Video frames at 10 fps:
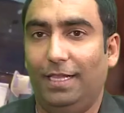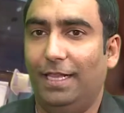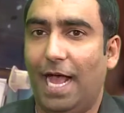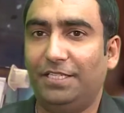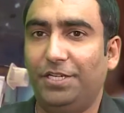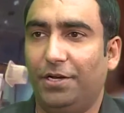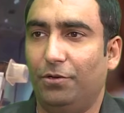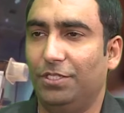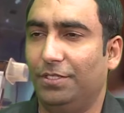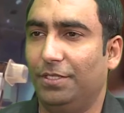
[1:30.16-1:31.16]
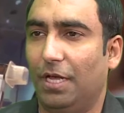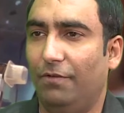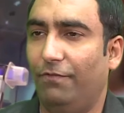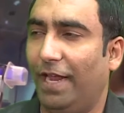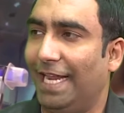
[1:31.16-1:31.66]
Last year was
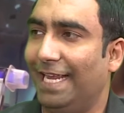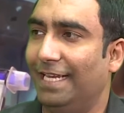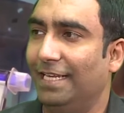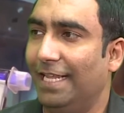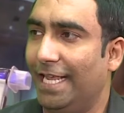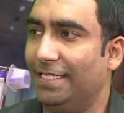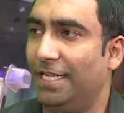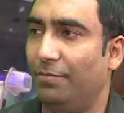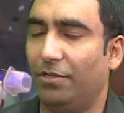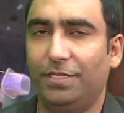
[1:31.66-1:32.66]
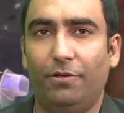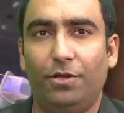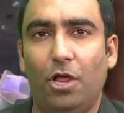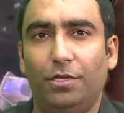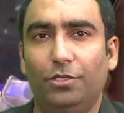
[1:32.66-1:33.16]
fairly easy because there were
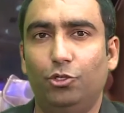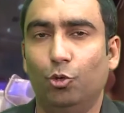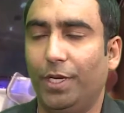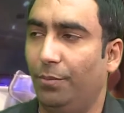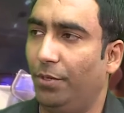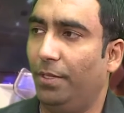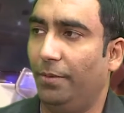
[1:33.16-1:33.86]
not too many people.